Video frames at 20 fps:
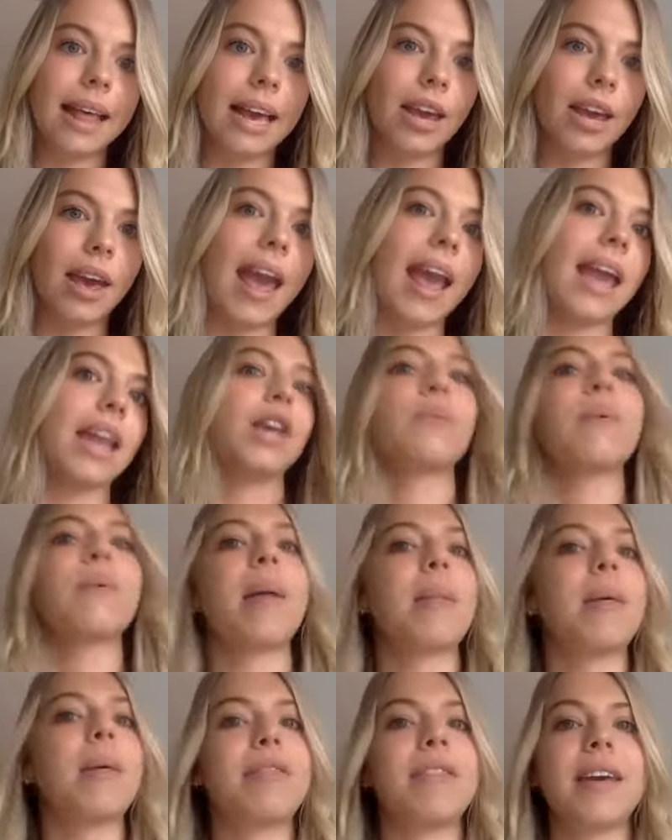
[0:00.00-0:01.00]
Like
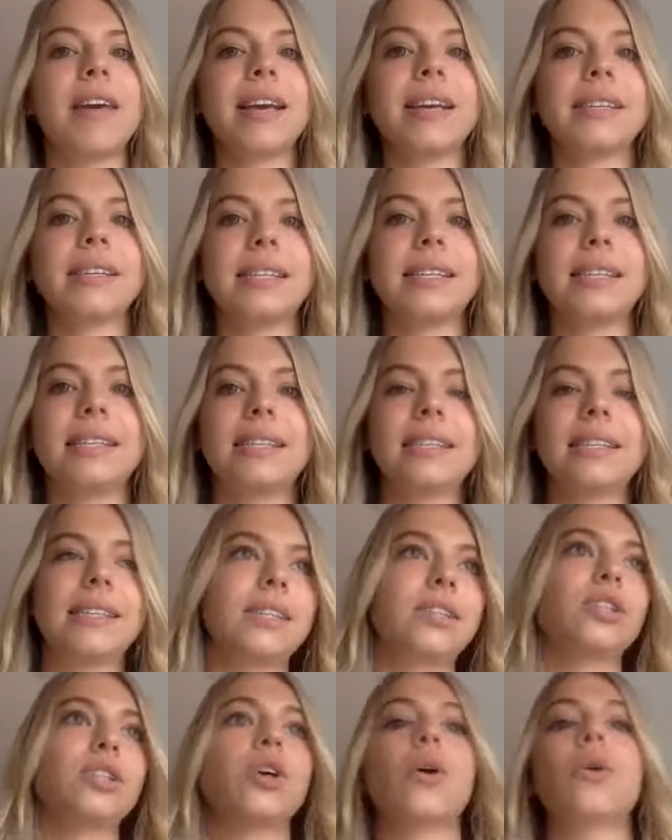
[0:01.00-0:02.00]
anyone that thinks it's this
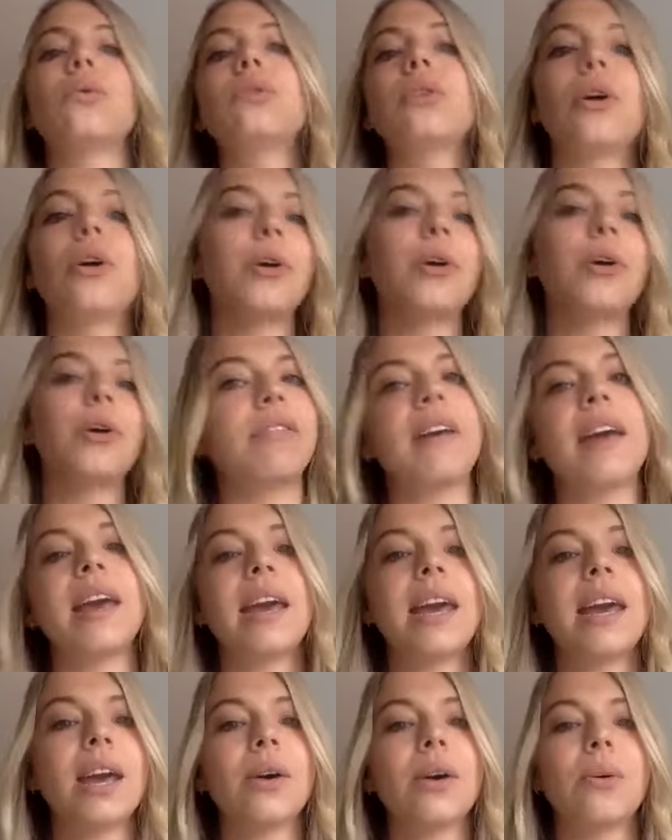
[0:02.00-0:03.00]
solo
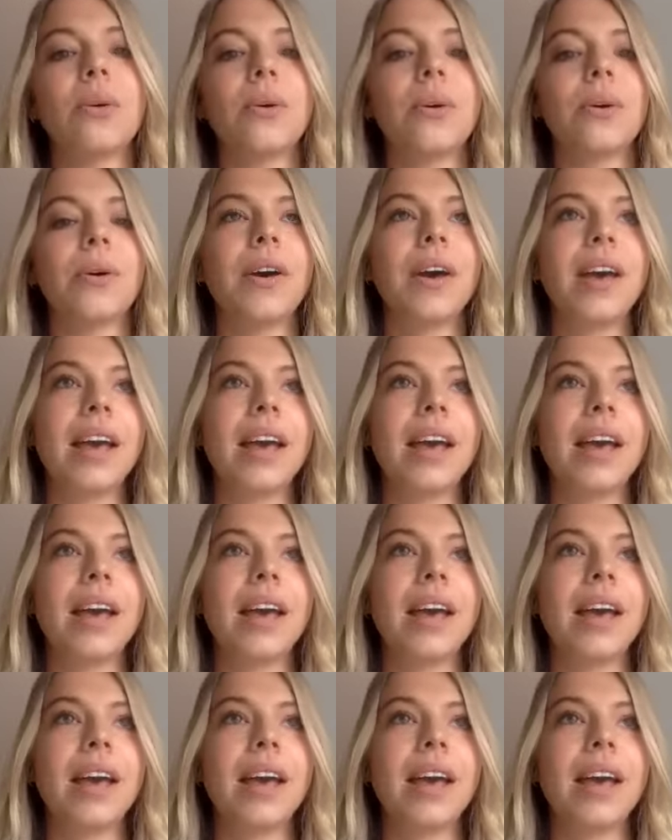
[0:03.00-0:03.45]
thing or